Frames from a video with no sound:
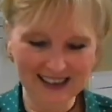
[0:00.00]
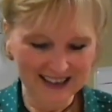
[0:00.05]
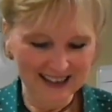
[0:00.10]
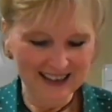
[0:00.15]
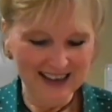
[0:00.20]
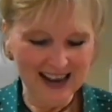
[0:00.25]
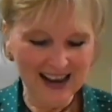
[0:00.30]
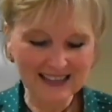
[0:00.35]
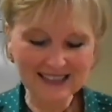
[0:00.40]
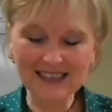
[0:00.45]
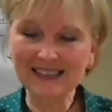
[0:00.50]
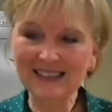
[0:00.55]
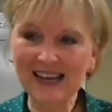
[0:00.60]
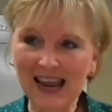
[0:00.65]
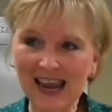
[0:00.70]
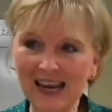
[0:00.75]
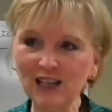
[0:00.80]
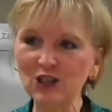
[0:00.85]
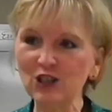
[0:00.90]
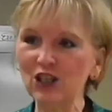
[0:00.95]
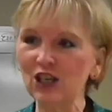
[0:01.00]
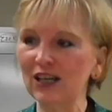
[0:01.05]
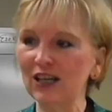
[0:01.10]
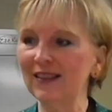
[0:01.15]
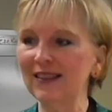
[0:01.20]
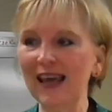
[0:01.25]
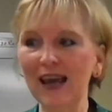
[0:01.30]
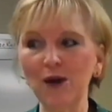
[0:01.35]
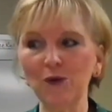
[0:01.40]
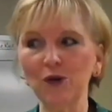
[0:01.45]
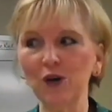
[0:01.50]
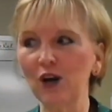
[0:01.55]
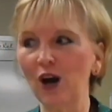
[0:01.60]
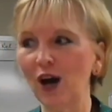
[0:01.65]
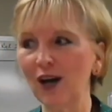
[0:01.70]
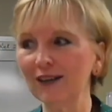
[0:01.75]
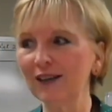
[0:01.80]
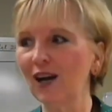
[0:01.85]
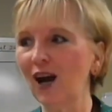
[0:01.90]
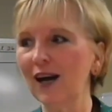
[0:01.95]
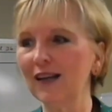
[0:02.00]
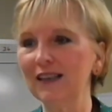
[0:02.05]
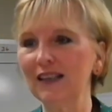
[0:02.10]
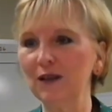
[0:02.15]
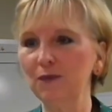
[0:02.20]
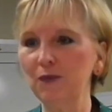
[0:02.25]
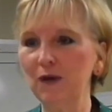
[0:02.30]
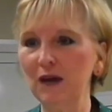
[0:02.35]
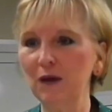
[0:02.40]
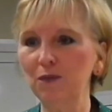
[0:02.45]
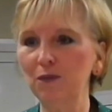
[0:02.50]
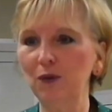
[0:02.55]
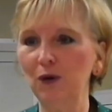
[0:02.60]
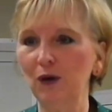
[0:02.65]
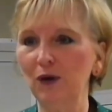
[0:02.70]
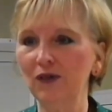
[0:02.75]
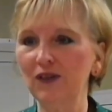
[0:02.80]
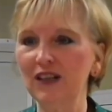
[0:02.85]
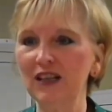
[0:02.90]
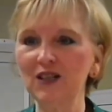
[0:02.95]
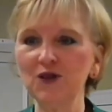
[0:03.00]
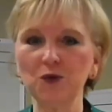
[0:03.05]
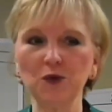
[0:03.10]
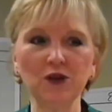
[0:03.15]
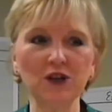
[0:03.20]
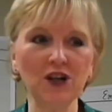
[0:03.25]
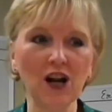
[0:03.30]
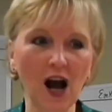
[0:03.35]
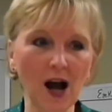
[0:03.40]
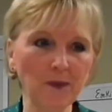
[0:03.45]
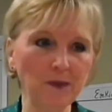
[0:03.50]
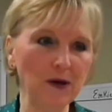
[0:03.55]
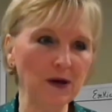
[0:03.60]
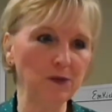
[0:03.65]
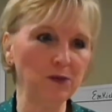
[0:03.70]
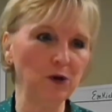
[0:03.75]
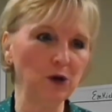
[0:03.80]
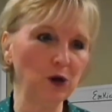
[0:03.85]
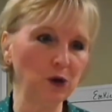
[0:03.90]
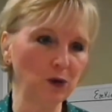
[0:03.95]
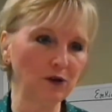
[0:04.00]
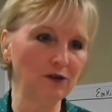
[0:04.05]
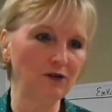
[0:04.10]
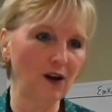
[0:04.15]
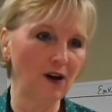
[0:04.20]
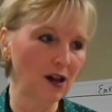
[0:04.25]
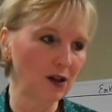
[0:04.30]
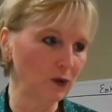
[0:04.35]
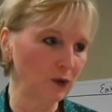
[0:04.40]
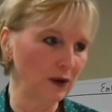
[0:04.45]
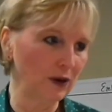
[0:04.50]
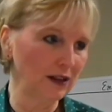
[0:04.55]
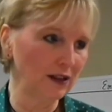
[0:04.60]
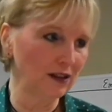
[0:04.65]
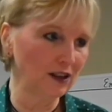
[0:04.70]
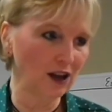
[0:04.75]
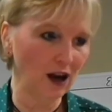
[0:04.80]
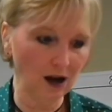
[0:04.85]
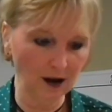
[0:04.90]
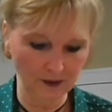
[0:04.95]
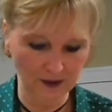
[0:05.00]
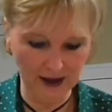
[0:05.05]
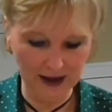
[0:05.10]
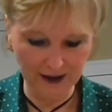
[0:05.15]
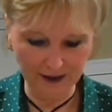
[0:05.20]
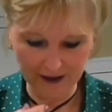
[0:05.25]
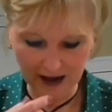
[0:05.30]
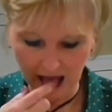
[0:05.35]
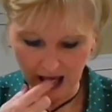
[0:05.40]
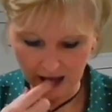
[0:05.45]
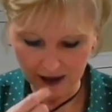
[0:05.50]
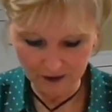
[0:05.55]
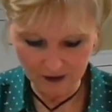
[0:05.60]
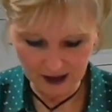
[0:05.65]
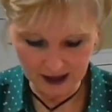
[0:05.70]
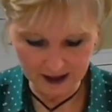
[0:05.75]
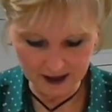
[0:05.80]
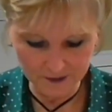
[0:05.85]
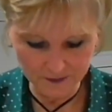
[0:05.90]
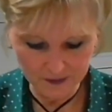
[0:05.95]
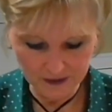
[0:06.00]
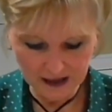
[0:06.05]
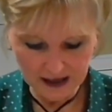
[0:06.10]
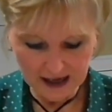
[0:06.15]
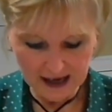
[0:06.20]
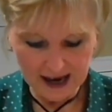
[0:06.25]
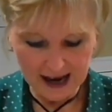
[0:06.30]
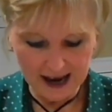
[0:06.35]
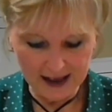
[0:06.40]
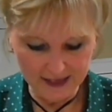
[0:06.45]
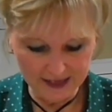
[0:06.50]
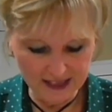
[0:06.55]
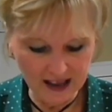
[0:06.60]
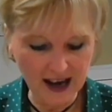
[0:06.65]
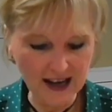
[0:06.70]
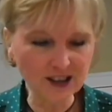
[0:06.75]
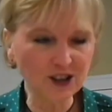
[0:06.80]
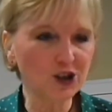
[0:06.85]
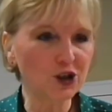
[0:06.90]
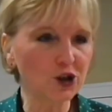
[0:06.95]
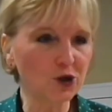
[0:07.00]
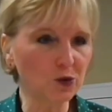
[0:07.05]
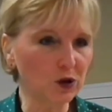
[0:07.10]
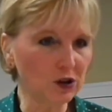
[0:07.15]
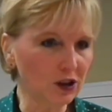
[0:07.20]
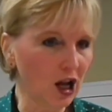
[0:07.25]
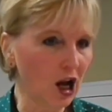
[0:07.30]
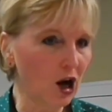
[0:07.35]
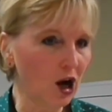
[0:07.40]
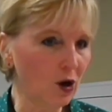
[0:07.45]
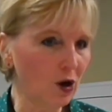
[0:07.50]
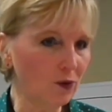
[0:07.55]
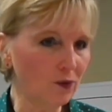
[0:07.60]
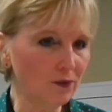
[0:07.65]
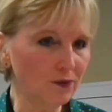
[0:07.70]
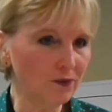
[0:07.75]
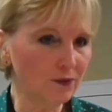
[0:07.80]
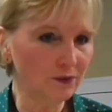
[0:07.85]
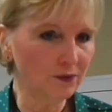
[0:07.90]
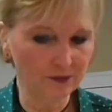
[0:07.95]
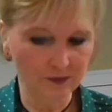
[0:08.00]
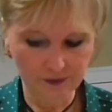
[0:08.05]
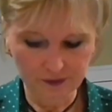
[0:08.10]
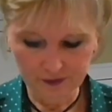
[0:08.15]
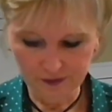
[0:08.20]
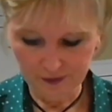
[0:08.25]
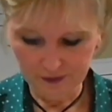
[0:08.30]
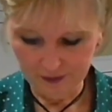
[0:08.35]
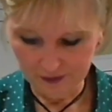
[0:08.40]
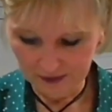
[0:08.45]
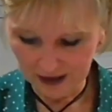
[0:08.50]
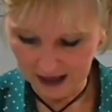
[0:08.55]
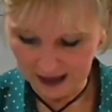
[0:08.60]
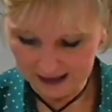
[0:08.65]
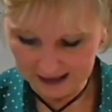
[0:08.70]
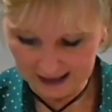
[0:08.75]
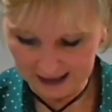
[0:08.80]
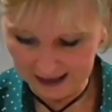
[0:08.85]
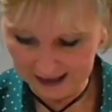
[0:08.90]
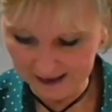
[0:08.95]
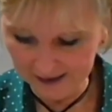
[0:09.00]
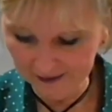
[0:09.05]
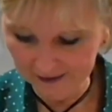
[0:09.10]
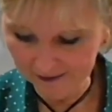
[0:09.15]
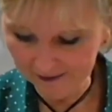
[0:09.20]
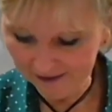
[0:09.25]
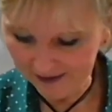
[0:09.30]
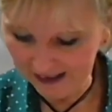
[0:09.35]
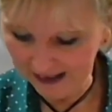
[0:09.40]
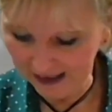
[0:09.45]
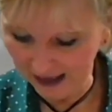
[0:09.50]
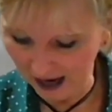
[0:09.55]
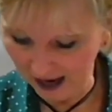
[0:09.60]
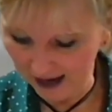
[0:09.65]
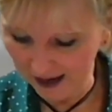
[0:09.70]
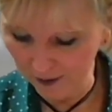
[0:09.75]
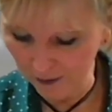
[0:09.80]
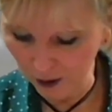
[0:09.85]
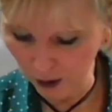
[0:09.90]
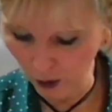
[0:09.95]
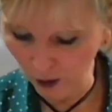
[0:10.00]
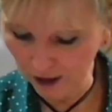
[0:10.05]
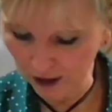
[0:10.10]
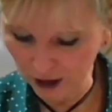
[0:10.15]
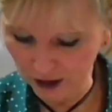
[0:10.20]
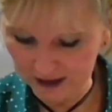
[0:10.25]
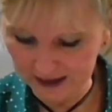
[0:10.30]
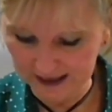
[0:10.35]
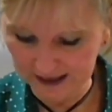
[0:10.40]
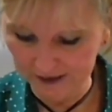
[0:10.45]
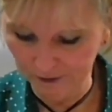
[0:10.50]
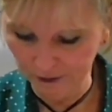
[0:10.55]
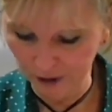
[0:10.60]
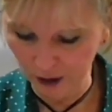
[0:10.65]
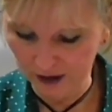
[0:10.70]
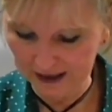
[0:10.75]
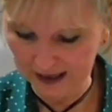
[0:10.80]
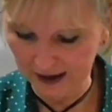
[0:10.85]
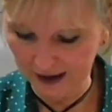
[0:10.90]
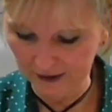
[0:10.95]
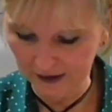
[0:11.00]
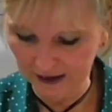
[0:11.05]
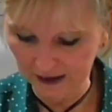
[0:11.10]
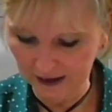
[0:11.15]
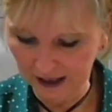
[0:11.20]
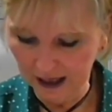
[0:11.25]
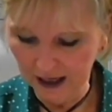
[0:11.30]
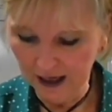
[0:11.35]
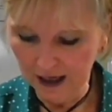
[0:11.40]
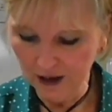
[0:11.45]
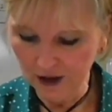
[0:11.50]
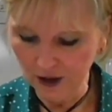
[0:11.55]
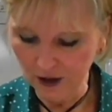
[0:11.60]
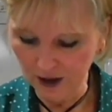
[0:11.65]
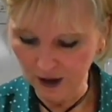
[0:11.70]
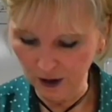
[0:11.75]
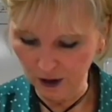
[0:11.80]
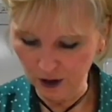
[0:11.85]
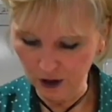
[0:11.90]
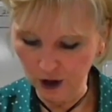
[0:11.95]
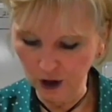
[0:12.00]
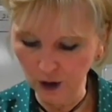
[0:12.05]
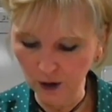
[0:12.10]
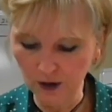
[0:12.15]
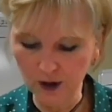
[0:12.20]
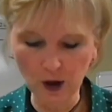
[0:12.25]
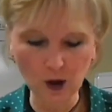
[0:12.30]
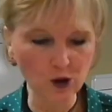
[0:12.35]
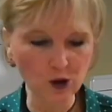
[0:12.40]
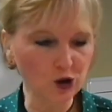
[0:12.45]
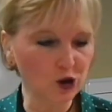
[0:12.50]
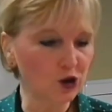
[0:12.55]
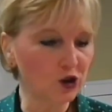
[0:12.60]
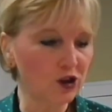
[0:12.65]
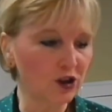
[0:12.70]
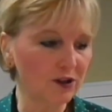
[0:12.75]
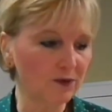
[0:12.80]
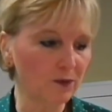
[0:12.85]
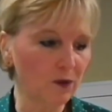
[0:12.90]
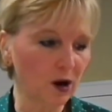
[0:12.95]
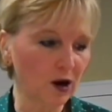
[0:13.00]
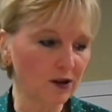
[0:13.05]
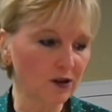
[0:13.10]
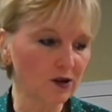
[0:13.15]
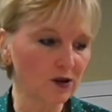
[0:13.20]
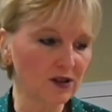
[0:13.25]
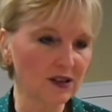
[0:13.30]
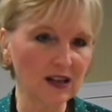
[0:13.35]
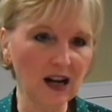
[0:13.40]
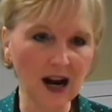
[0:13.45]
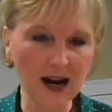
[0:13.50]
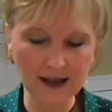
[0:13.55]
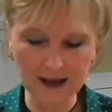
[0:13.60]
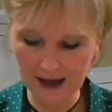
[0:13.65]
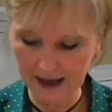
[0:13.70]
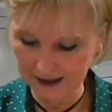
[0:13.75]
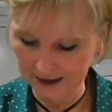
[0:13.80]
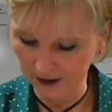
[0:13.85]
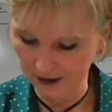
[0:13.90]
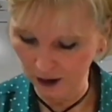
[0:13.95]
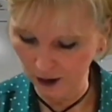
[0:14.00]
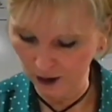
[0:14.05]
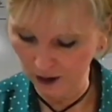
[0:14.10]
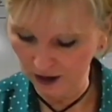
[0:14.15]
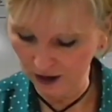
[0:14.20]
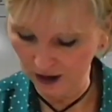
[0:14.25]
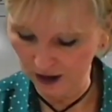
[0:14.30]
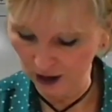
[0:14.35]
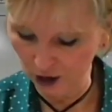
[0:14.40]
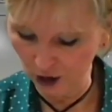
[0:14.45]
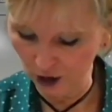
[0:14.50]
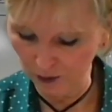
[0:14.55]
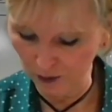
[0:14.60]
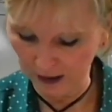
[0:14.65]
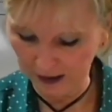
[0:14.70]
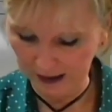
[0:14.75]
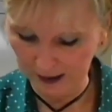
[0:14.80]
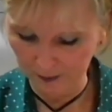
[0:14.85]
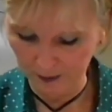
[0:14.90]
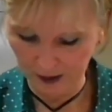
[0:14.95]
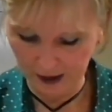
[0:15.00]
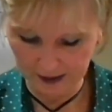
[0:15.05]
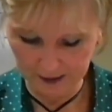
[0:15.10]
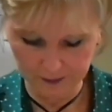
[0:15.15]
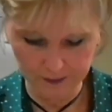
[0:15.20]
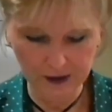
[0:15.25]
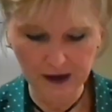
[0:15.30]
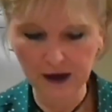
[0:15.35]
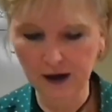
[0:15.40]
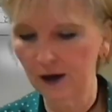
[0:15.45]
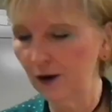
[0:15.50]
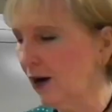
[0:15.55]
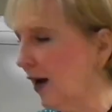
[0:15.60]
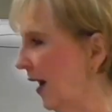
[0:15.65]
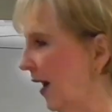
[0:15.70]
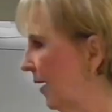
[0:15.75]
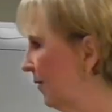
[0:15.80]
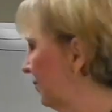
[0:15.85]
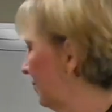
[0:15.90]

As a nation, they were ungodly people. These were not people who were following Yahweh, right? And thus you will know, again, that I am the Lord. Do you see it in verse 7? So there are two of those. You should have marked those and highlighted those so that you pick up on them. Okay.